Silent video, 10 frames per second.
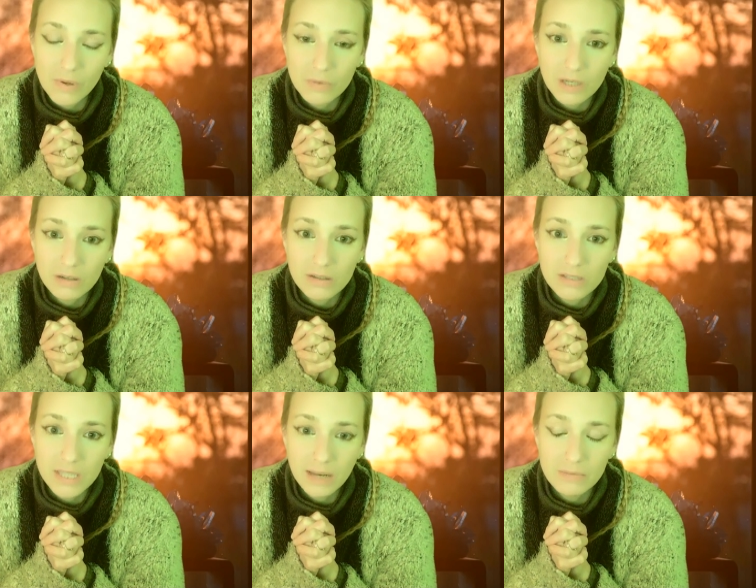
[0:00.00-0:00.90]
we
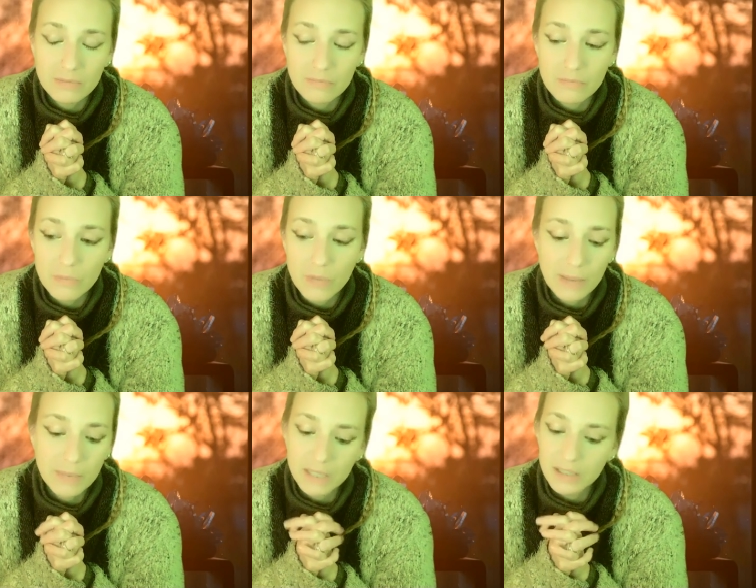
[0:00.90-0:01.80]
understand, mm,
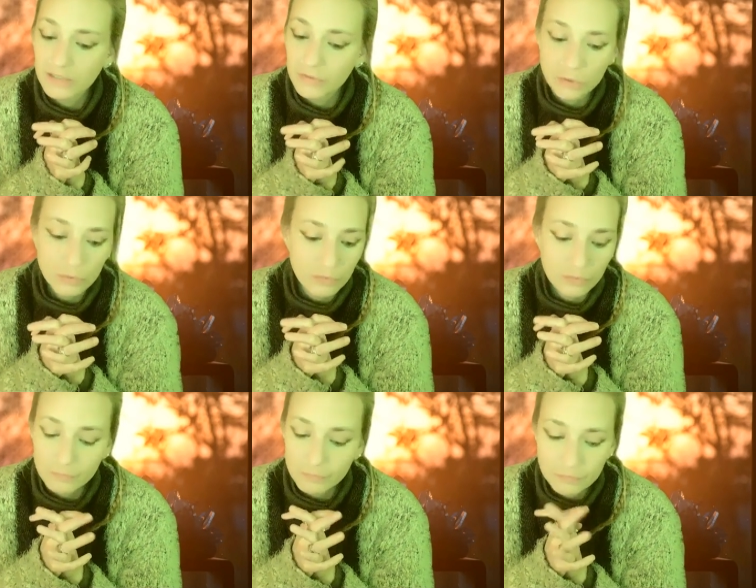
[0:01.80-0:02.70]
I mean, if you've
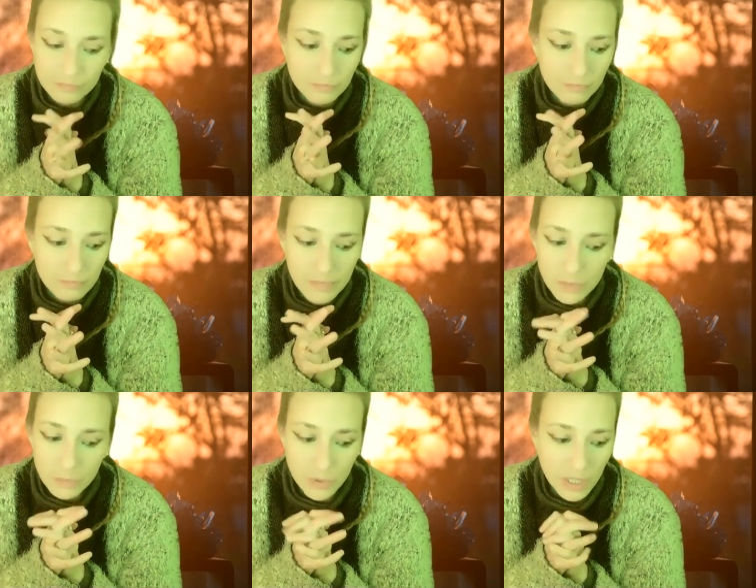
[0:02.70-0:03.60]

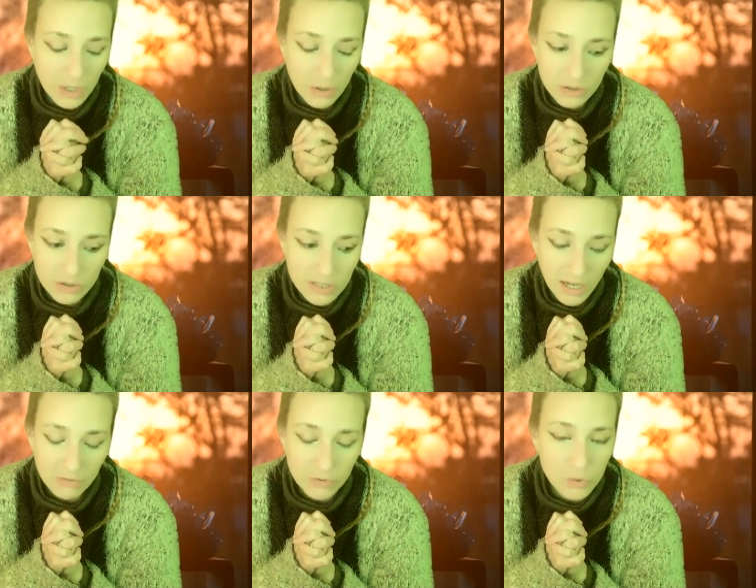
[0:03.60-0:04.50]
been working on
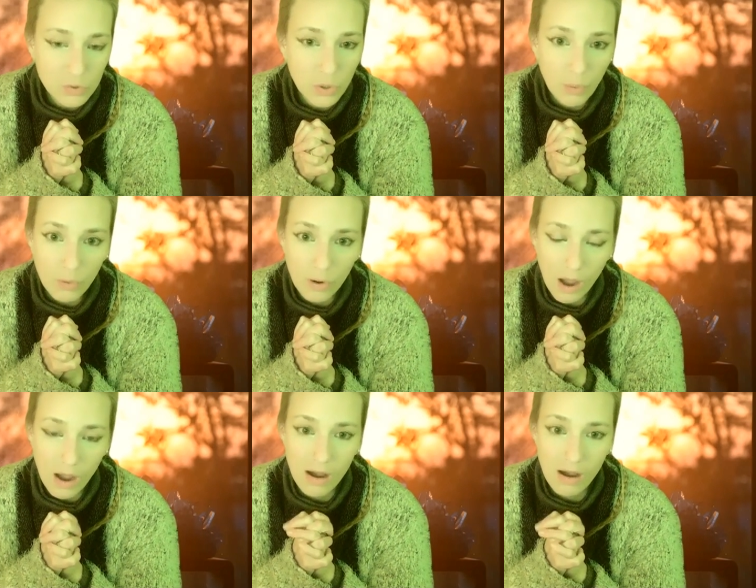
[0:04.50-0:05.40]
yourself, you know
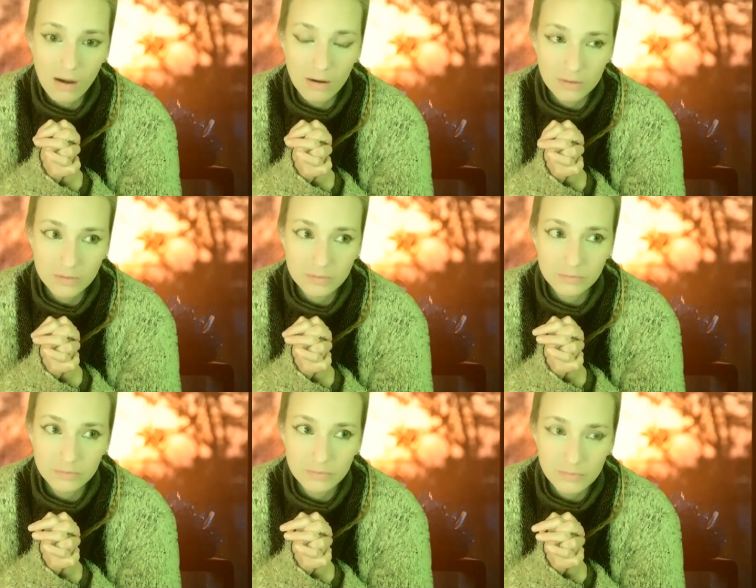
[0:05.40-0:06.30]
how
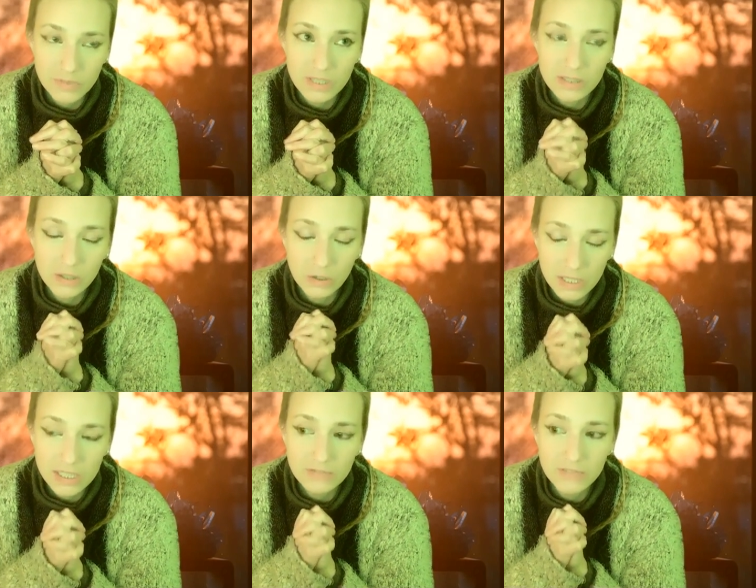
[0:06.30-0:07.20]
these
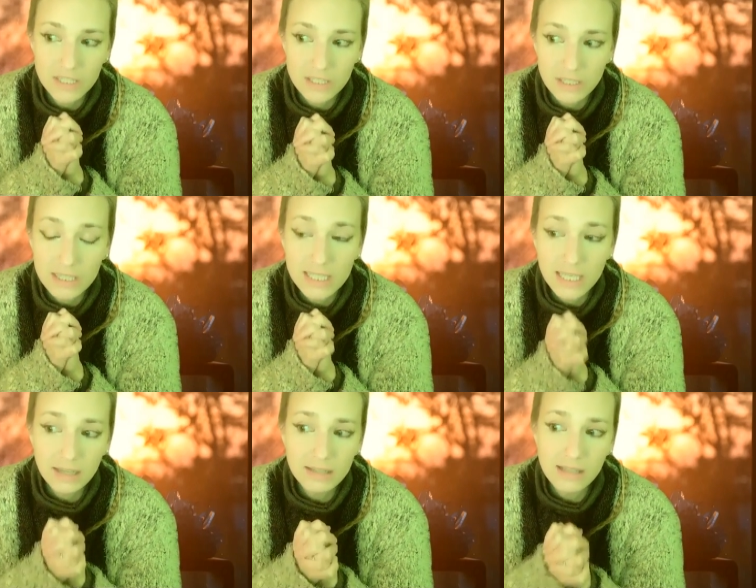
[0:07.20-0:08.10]
cognitive dissonance
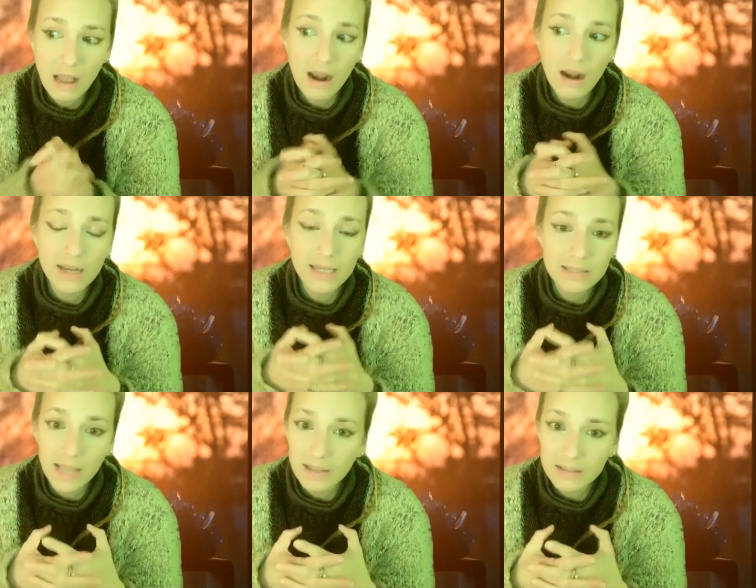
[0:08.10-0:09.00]
states are
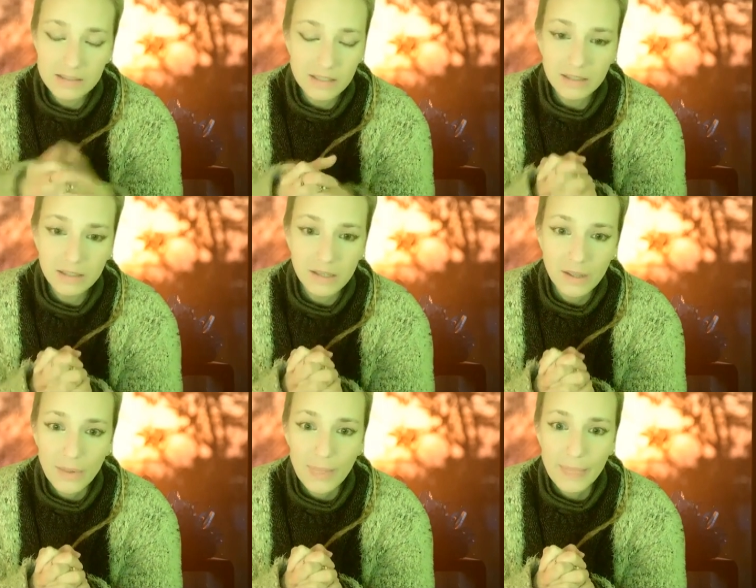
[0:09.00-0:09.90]
intense and
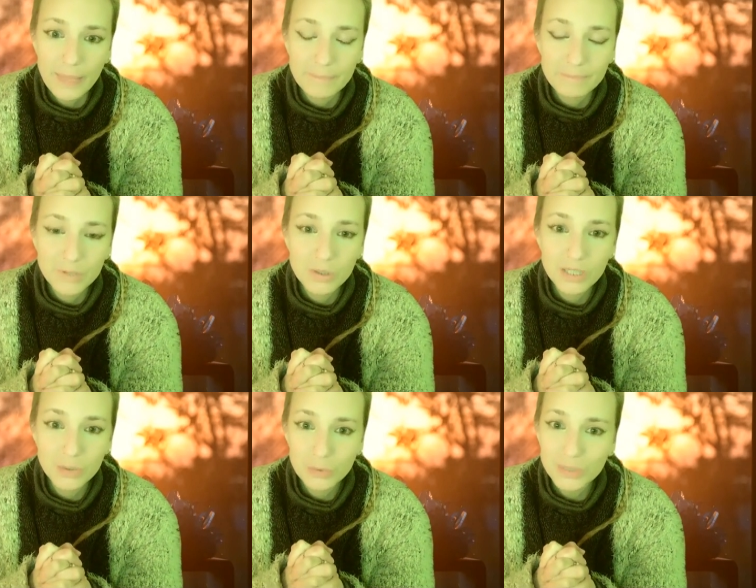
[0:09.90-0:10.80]
you
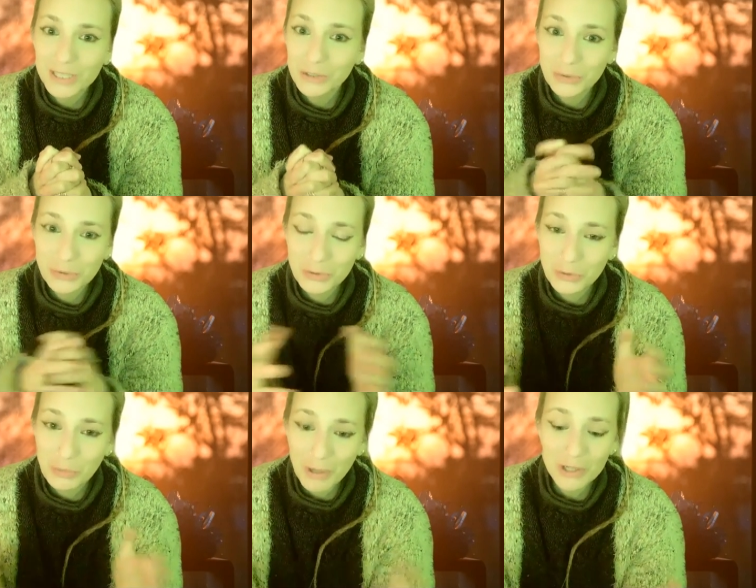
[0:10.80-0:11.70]
can only know
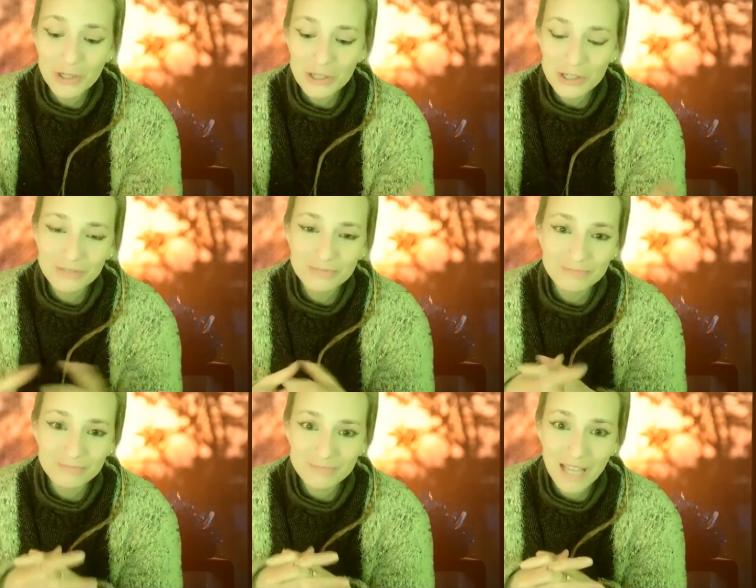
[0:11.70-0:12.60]
so much
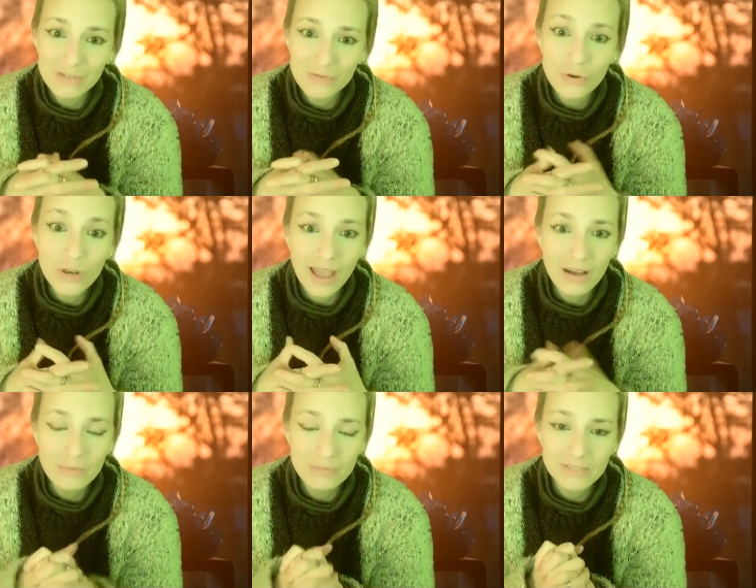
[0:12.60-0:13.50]
as for
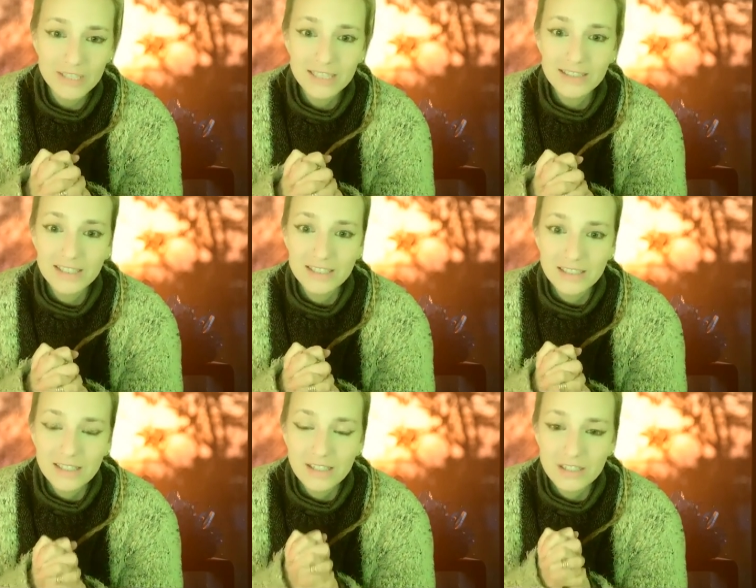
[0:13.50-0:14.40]
now
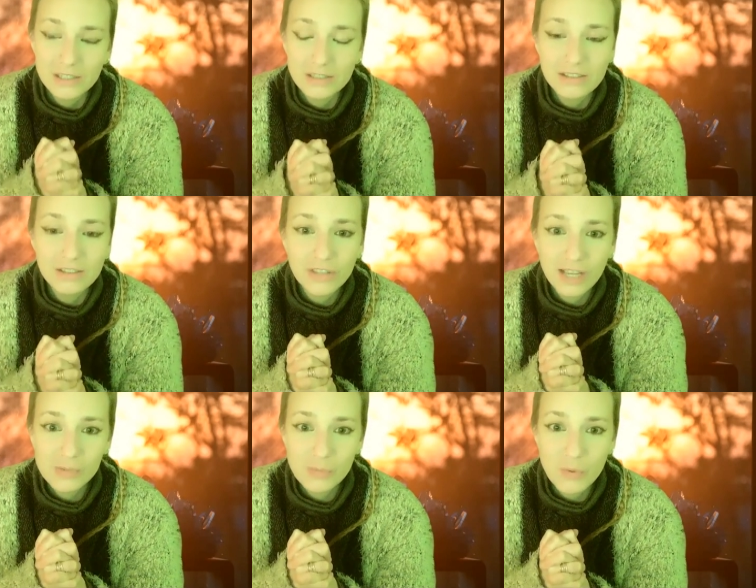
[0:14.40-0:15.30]
till the
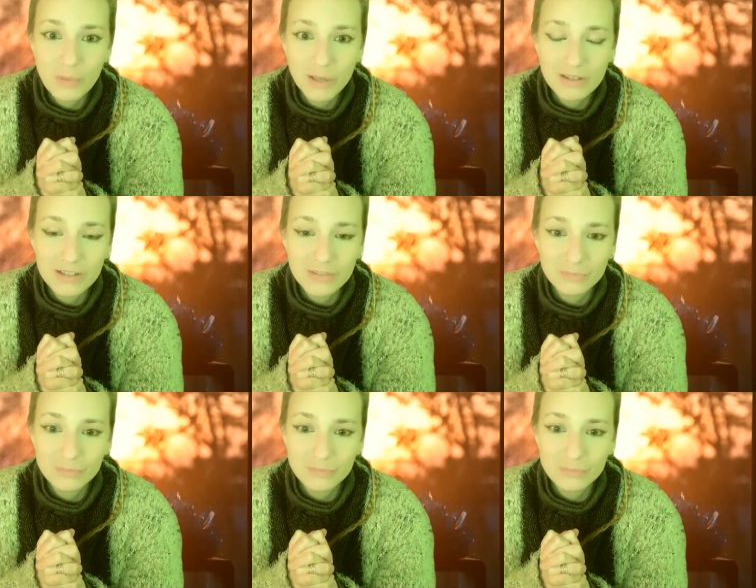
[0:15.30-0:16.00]
next moment.